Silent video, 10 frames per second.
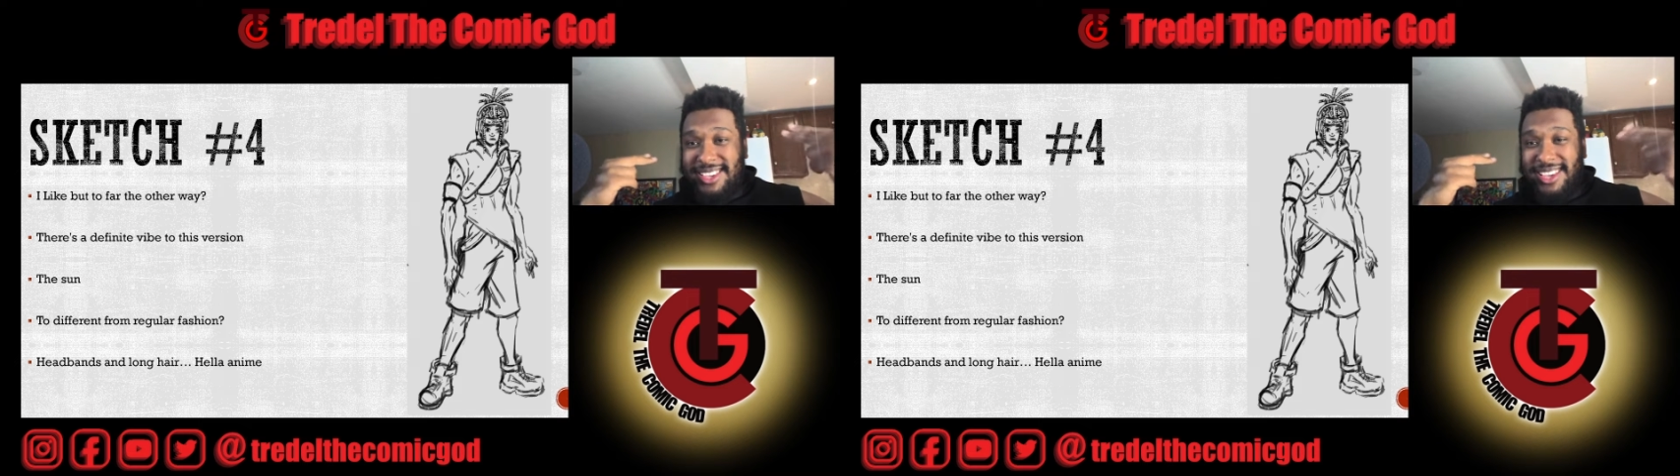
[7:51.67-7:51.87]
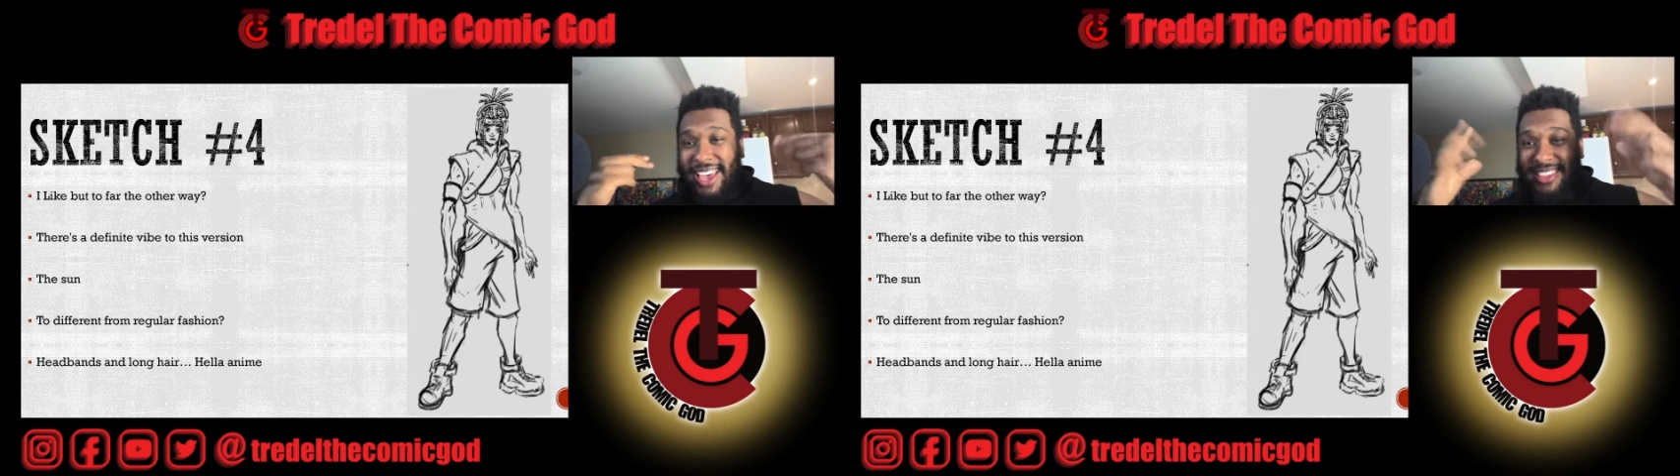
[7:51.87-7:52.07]

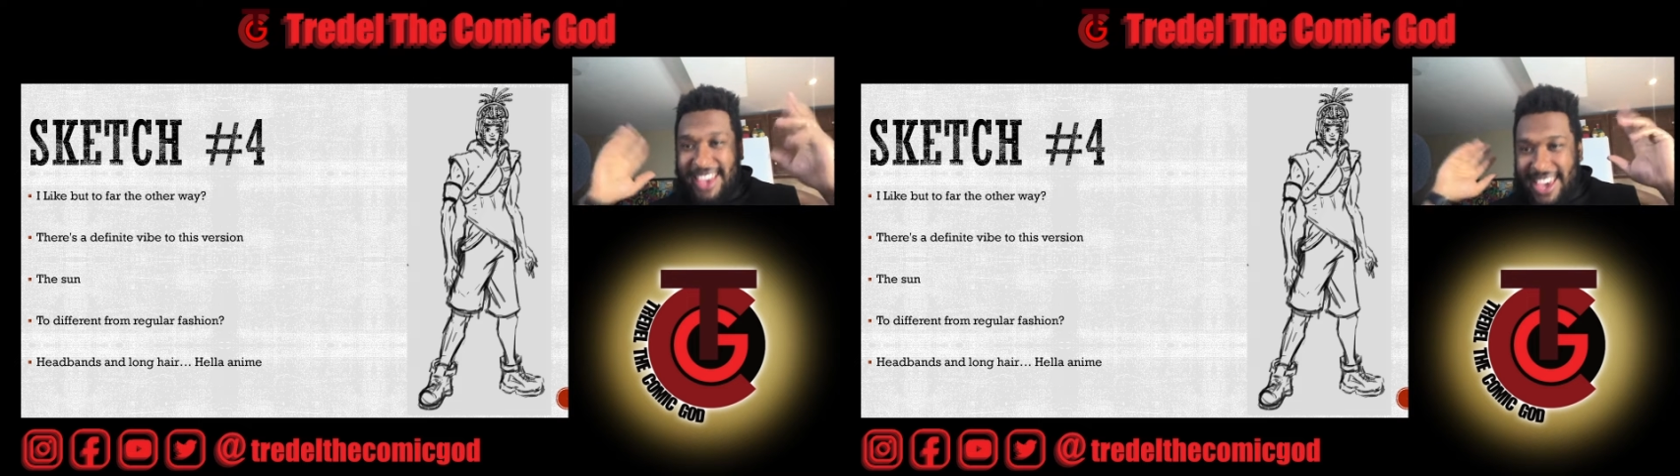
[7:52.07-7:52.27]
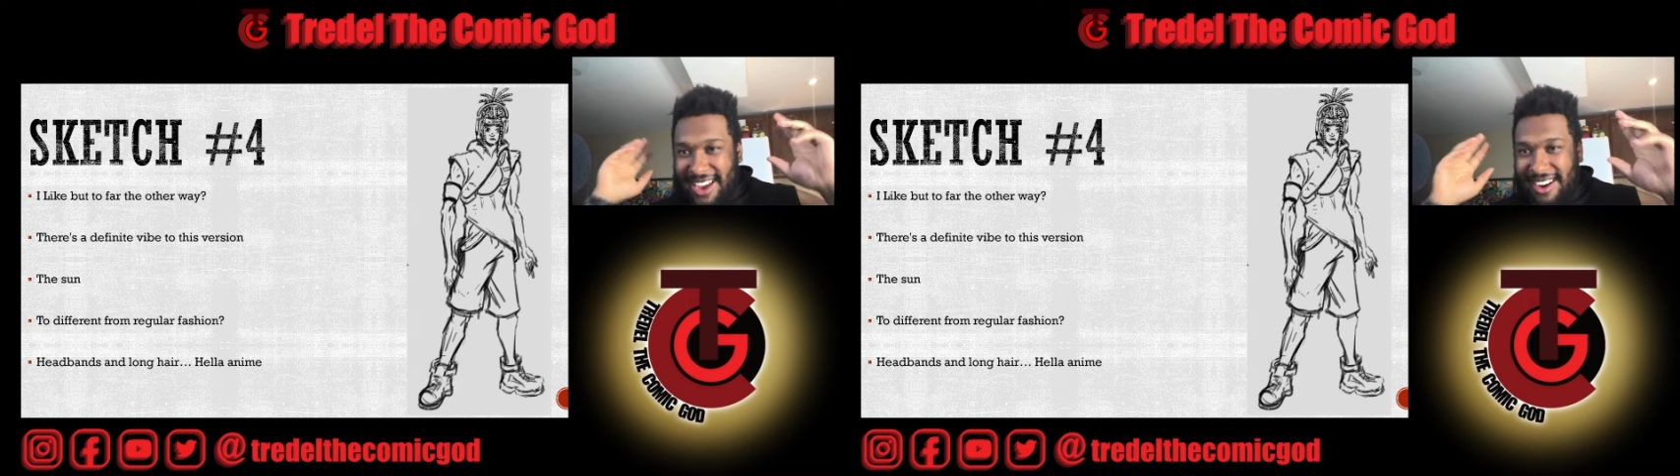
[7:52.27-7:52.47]
and the
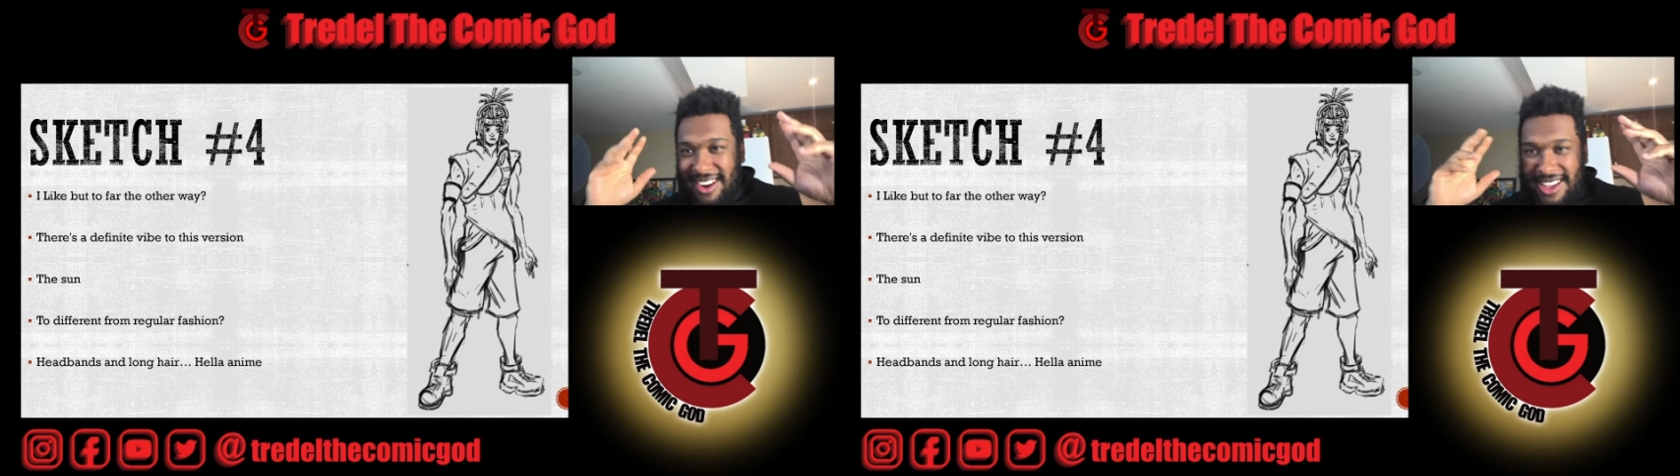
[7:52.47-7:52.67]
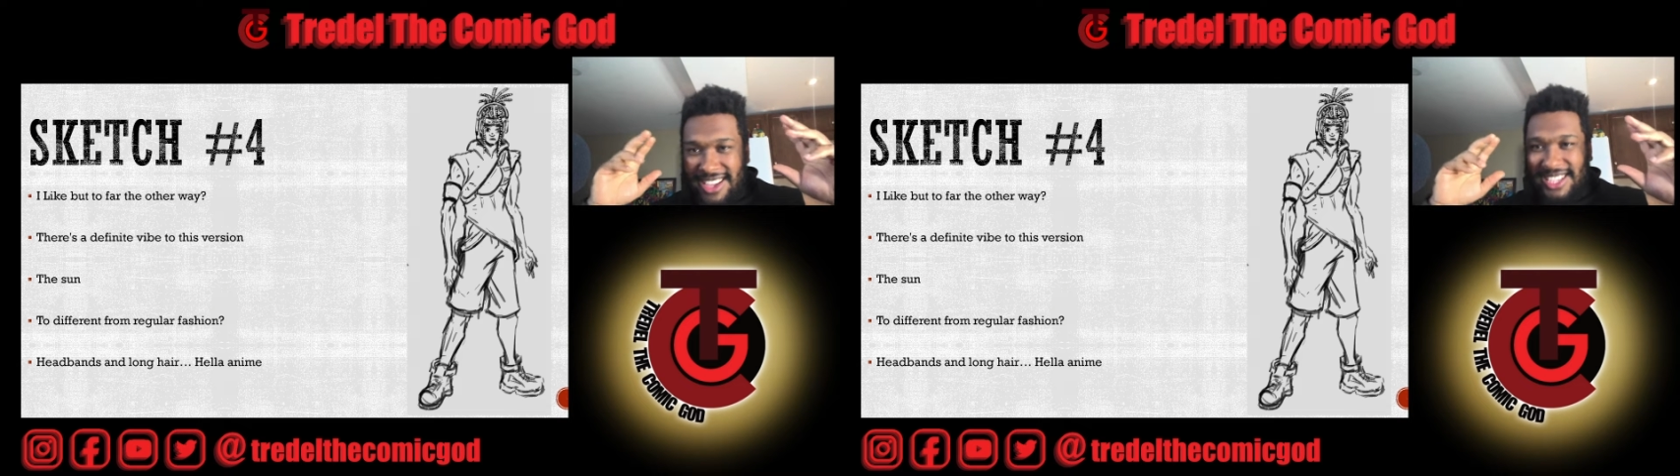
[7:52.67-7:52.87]
hair
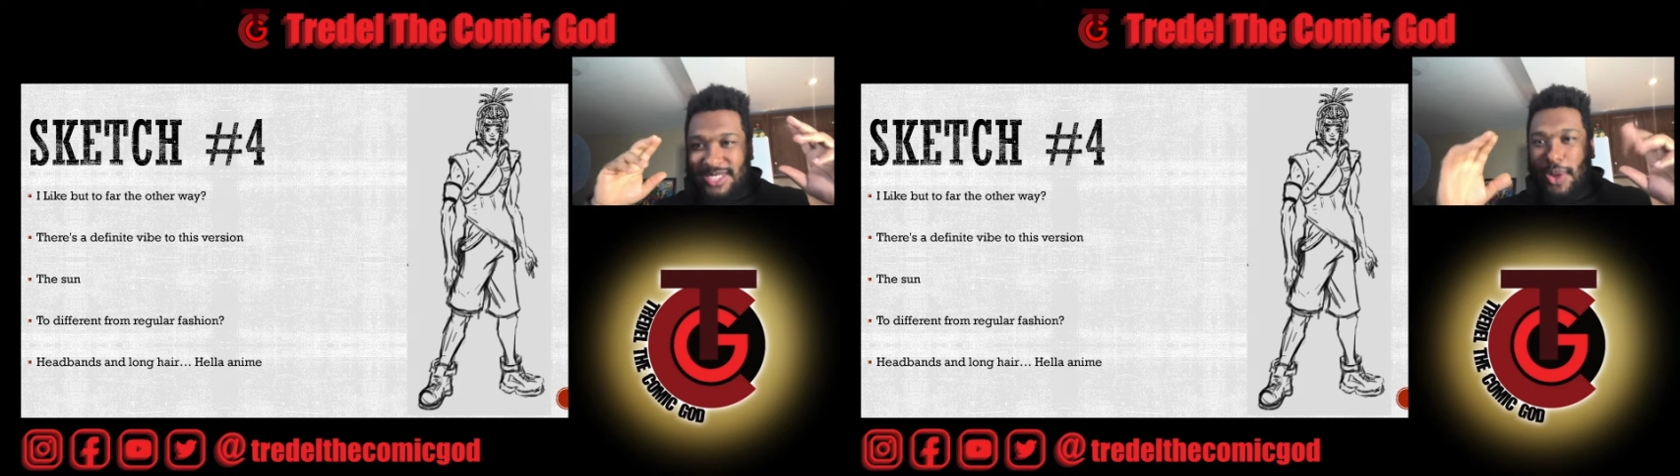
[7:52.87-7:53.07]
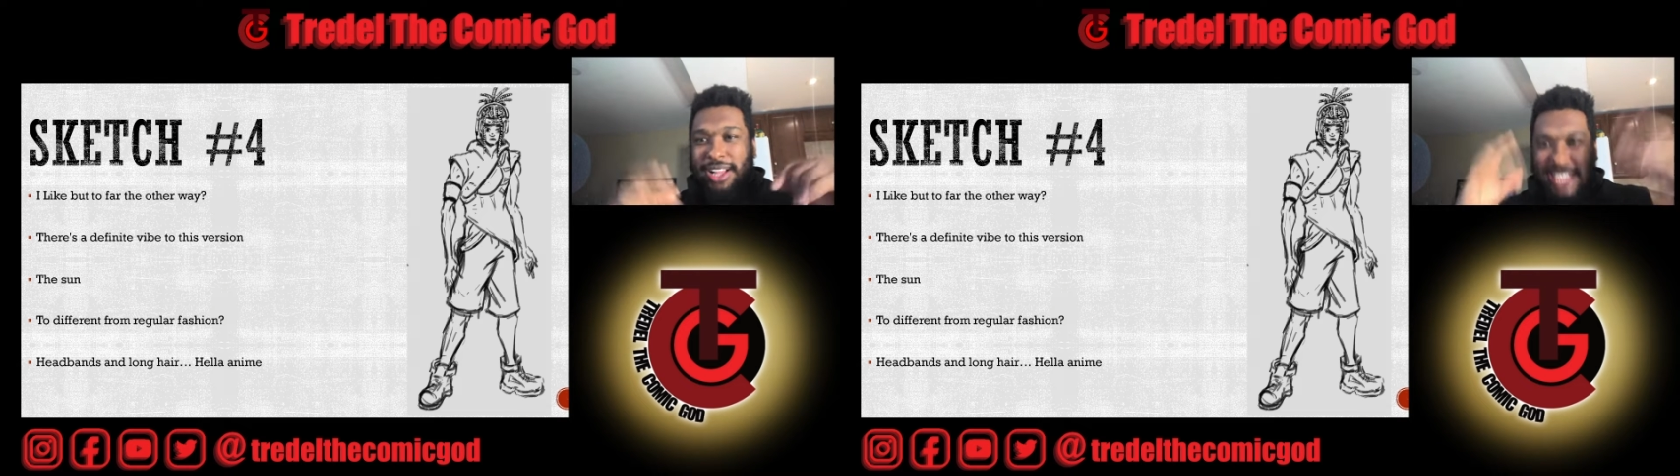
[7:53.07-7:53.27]
as
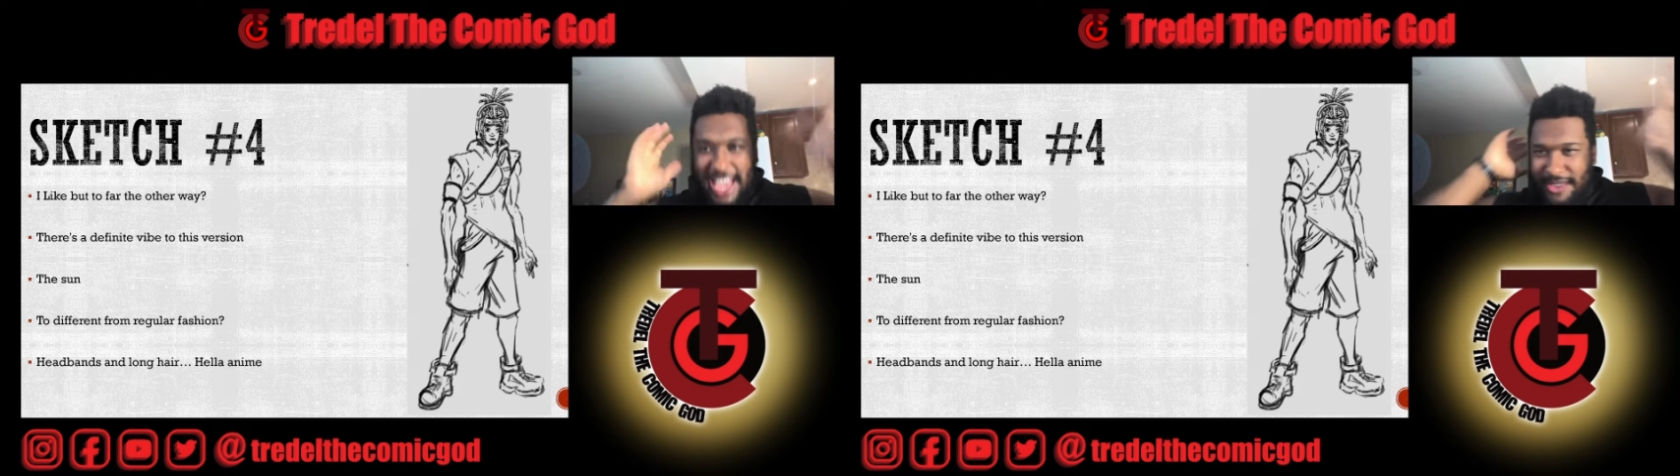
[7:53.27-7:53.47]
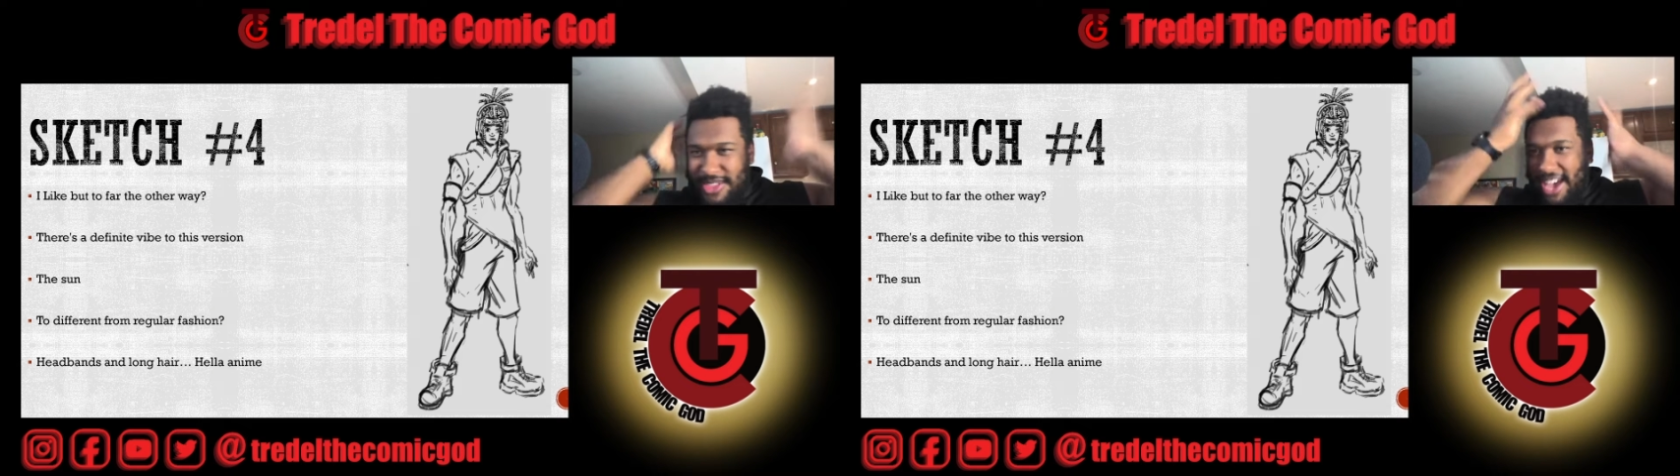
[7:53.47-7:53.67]
well, and
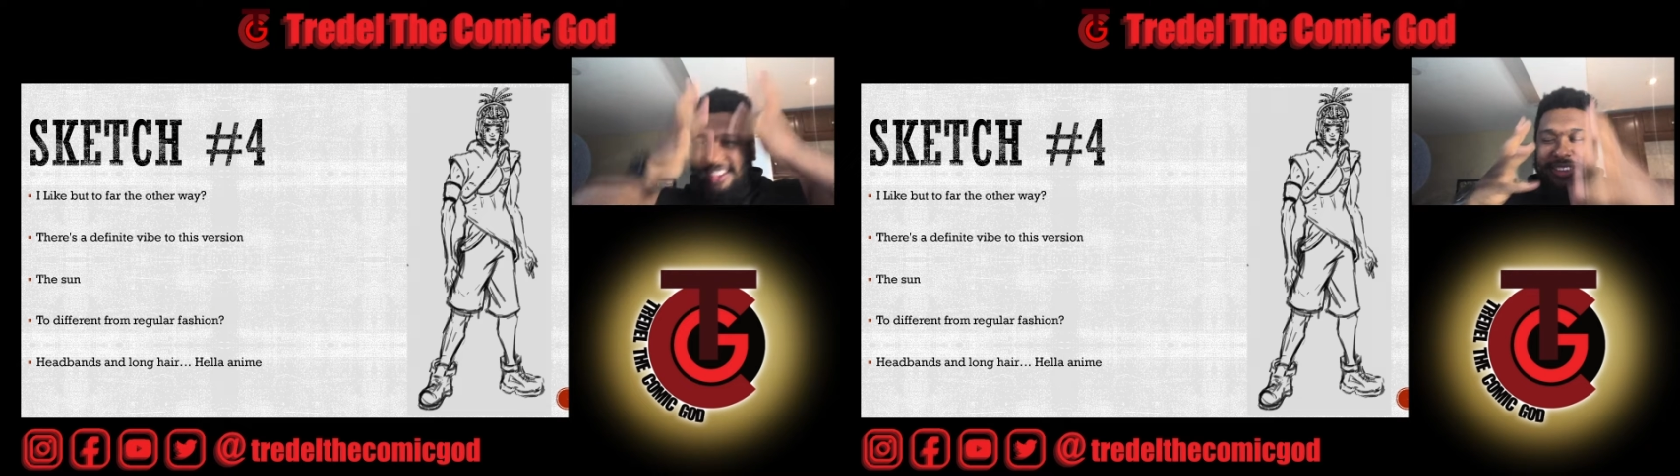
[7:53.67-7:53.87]
how that